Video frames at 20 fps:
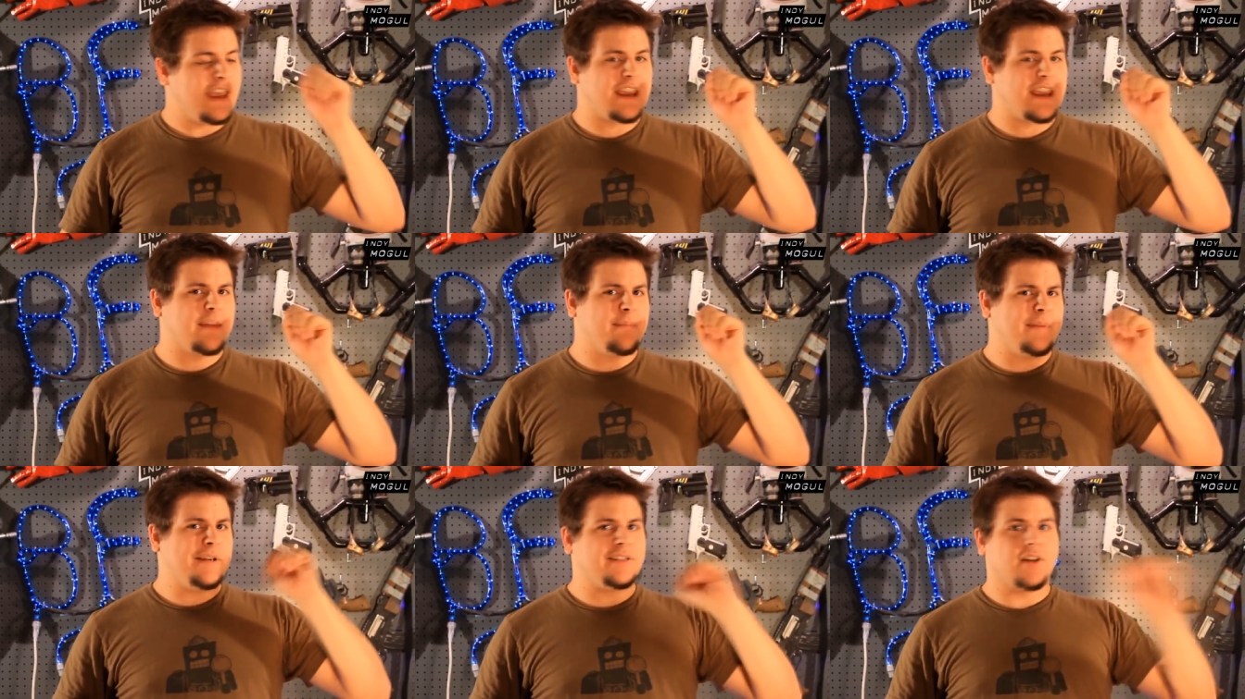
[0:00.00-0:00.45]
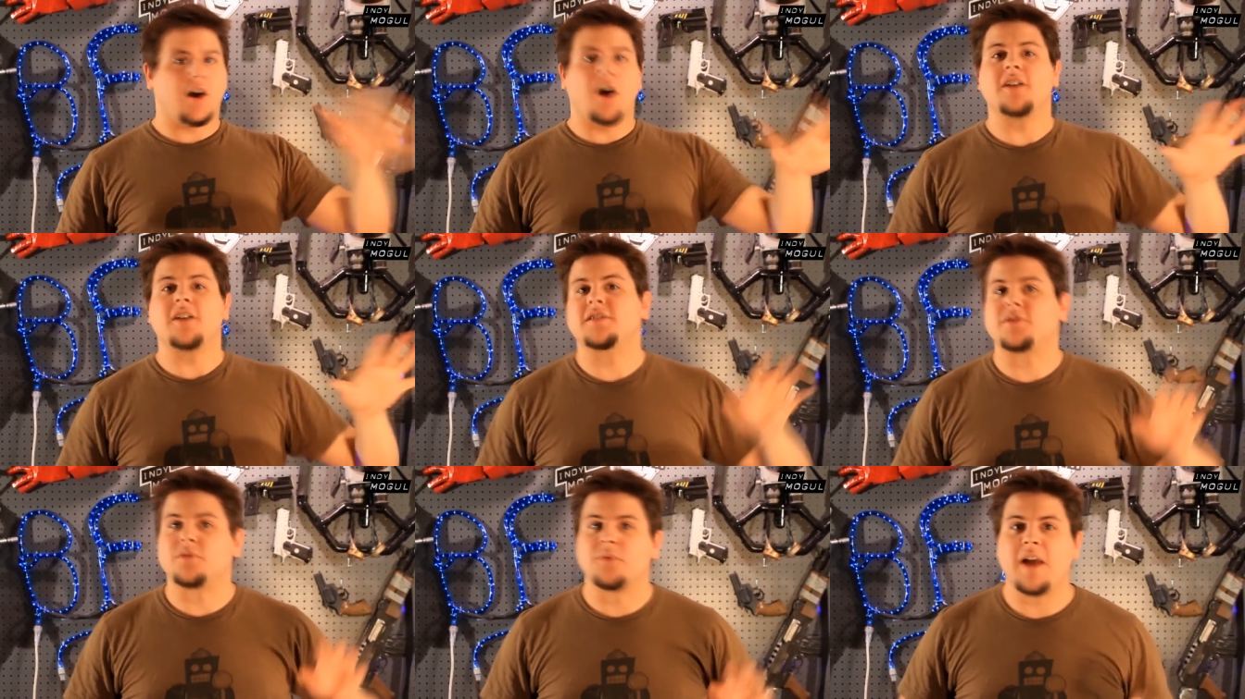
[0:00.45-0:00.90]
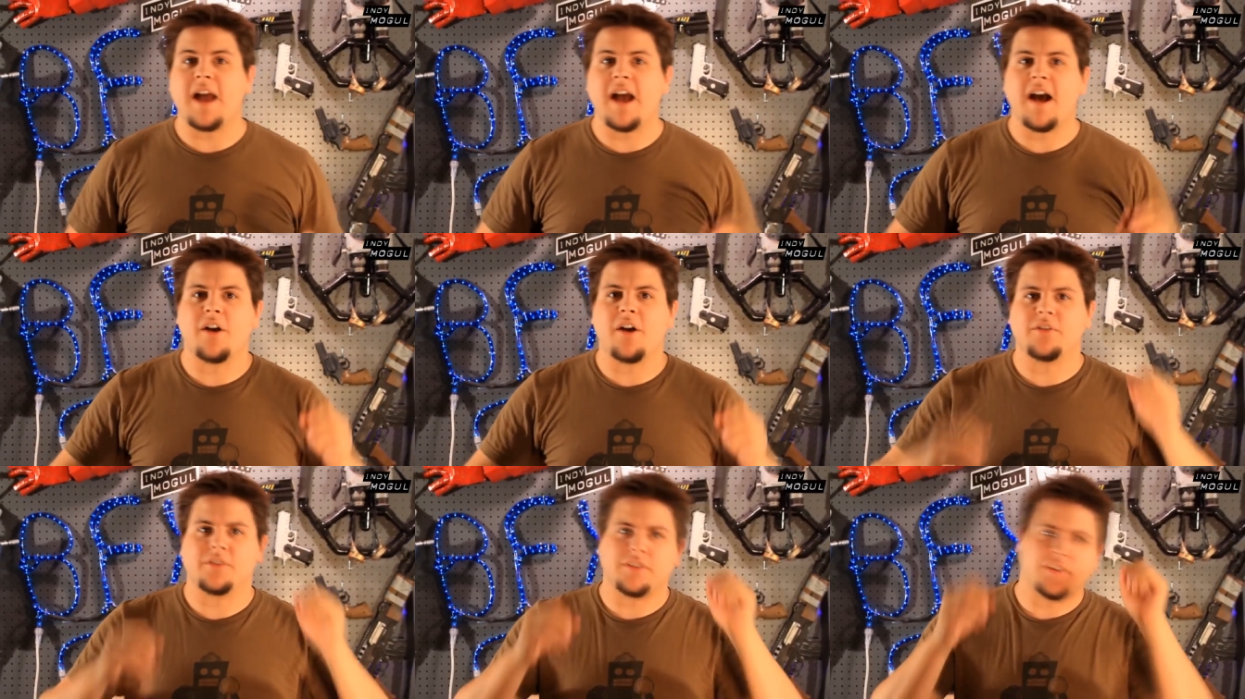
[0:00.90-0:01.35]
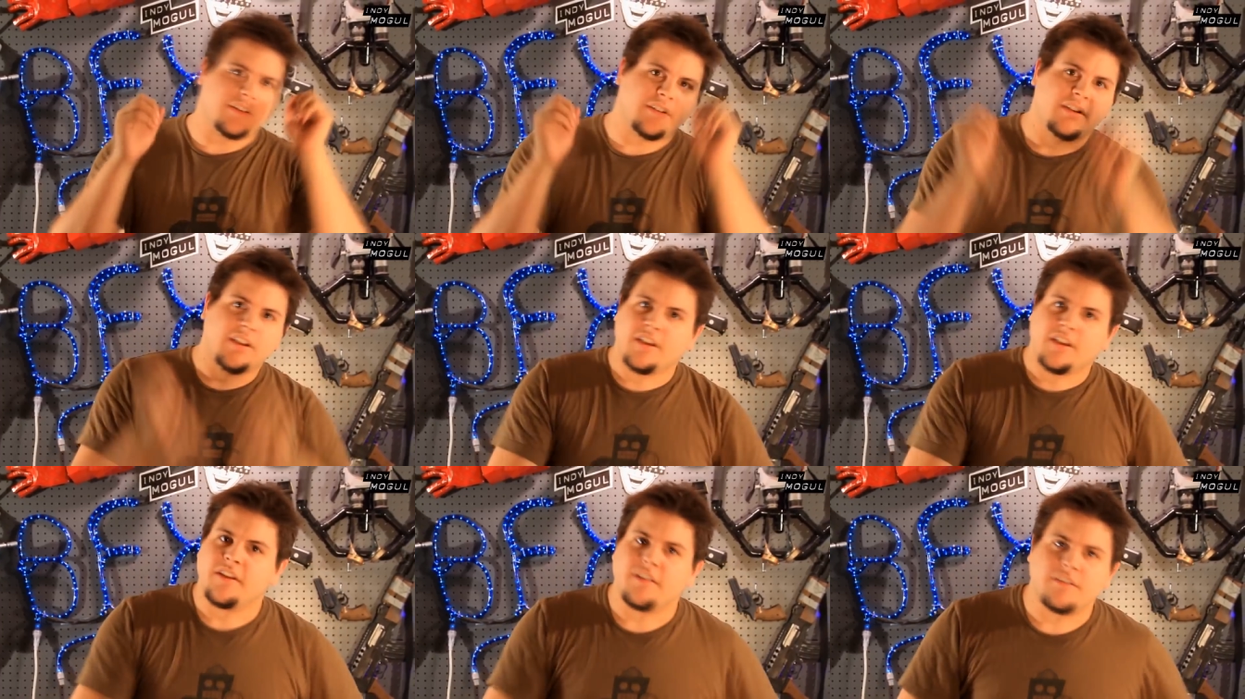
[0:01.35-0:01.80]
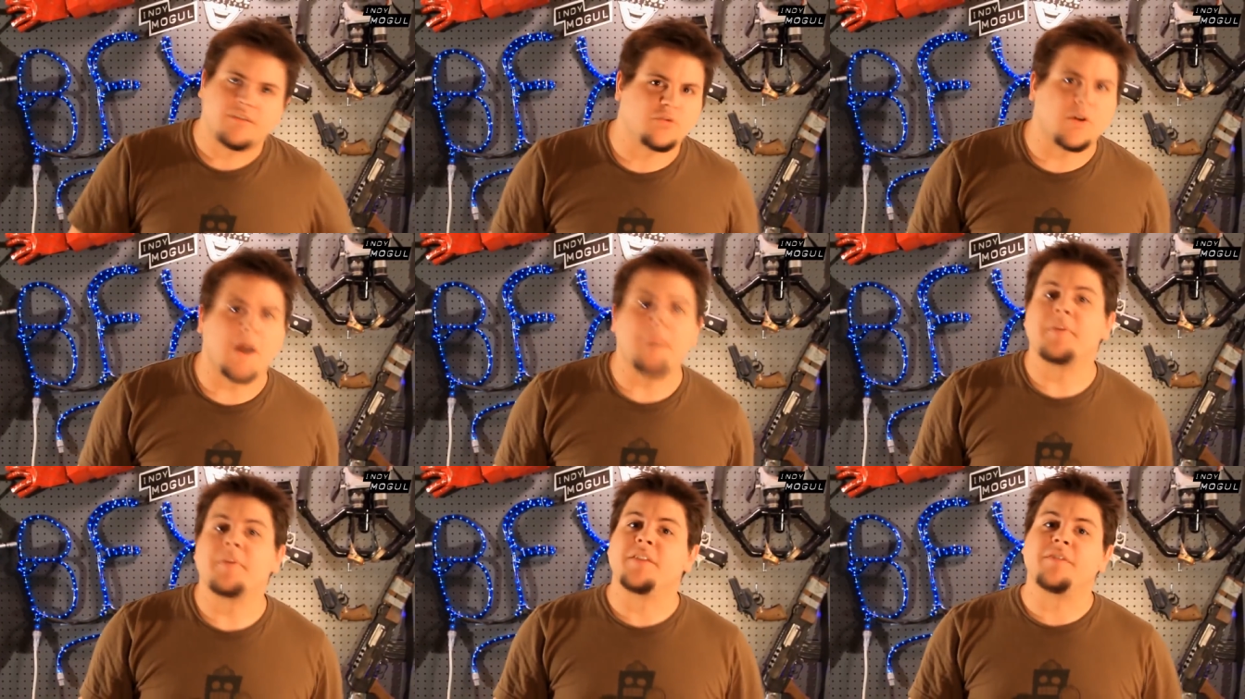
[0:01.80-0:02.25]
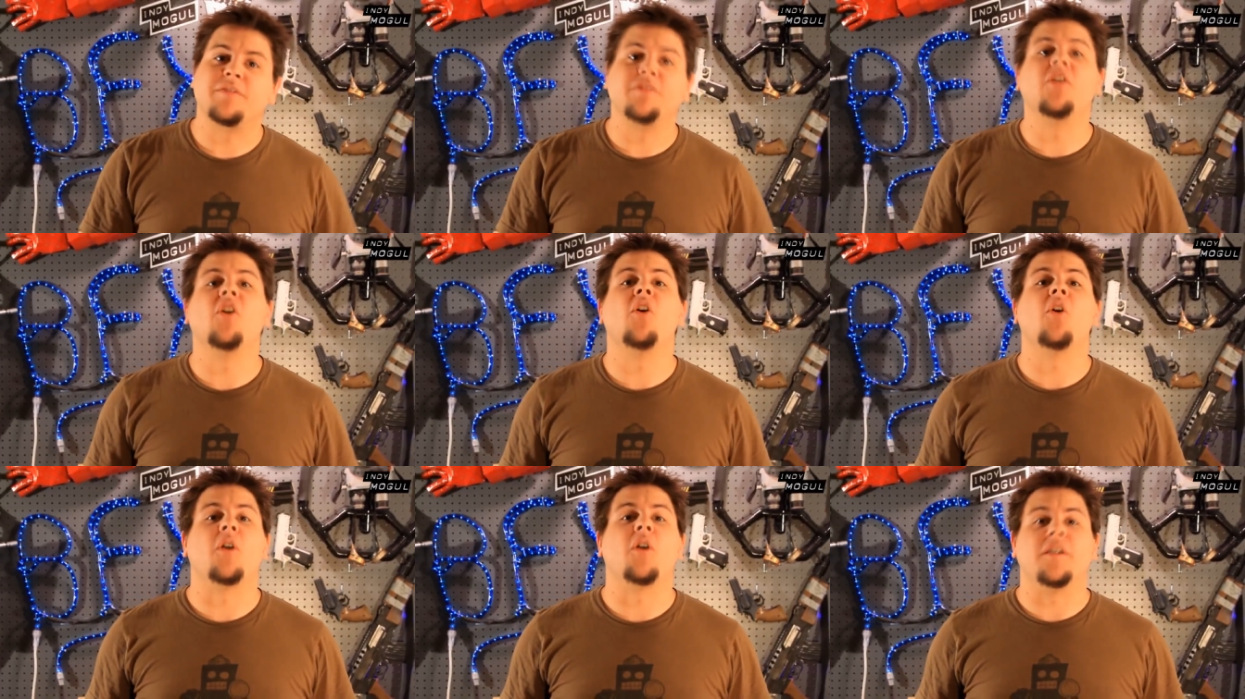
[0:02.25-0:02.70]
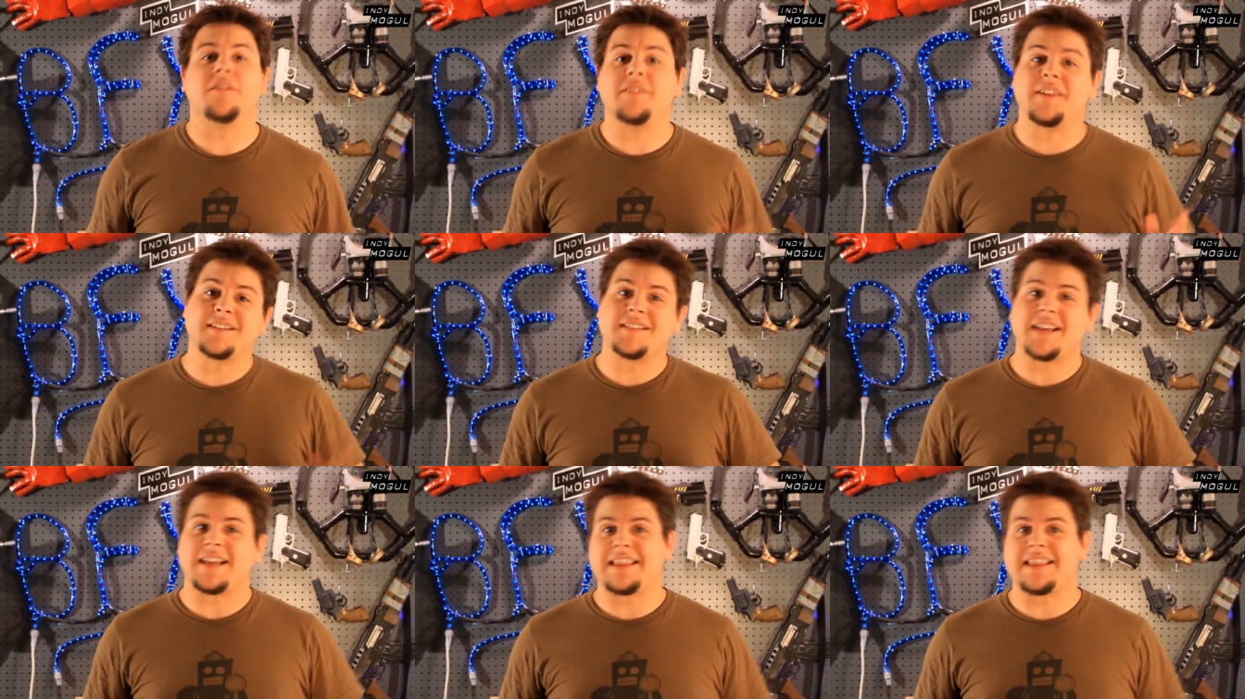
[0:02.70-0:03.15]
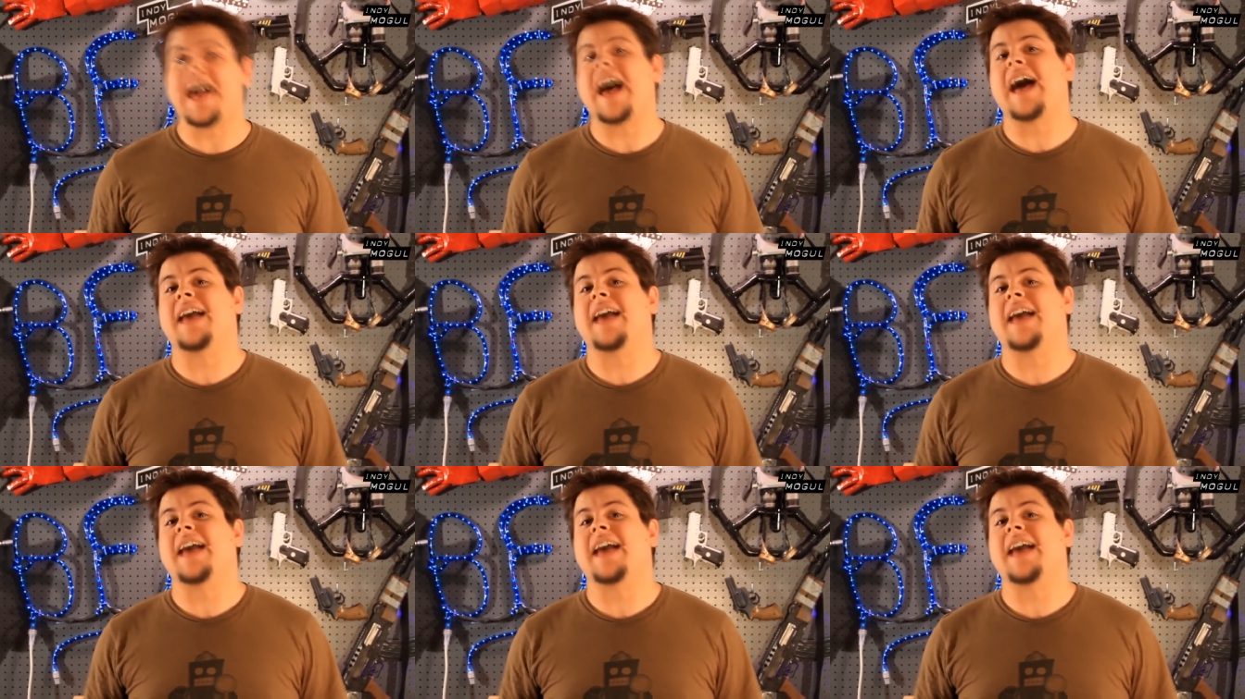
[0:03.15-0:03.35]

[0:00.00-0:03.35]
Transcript: and can be tossed around and drop on the floor and things like